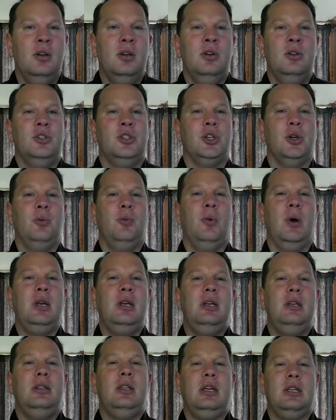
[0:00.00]
So
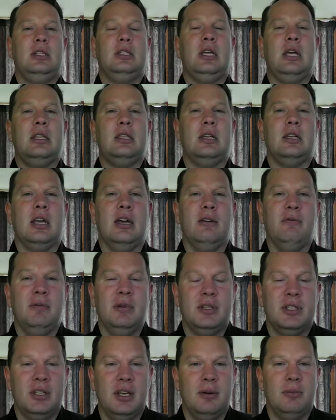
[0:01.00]
when they say the
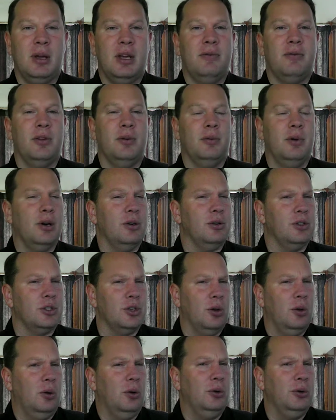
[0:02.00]
government's going to pay for the roads,
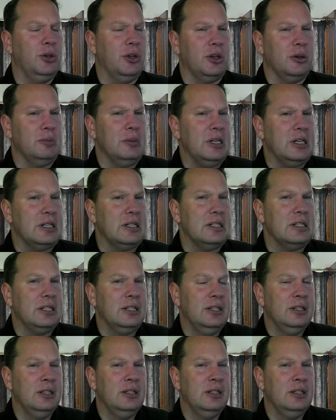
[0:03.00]
hold on a minute.